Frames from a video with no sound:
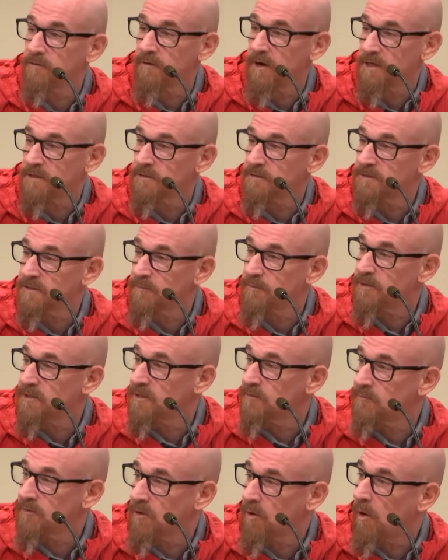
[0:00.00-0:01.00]
director
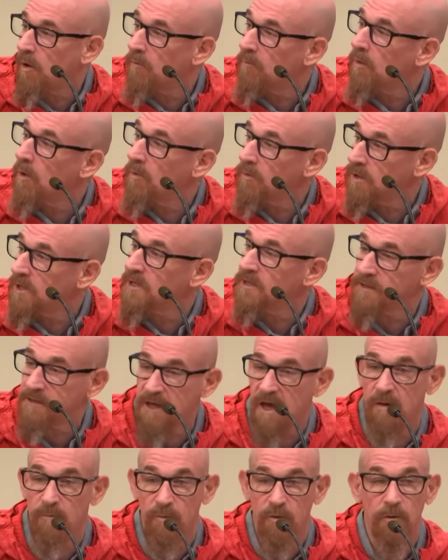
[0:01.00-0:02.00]
typically would call rolling at
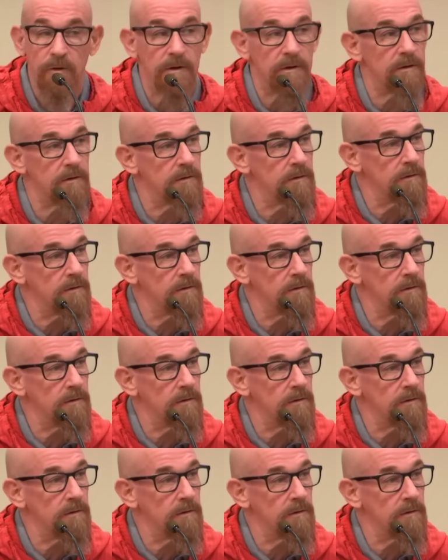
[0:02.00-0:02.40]
that point.